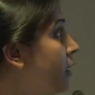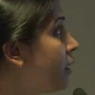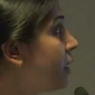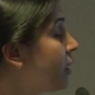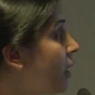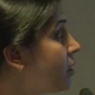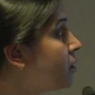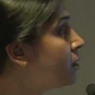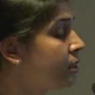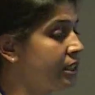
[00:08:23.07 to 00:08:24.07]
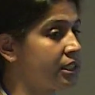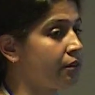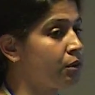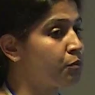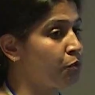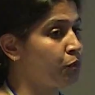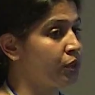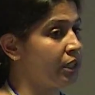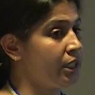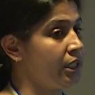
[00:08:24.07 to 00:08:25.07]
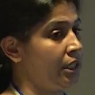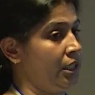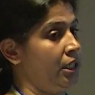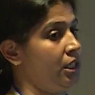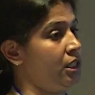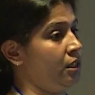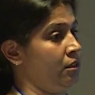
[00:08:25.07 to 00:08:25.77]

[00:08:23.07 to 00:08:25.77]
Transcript: it has a T7 promoter in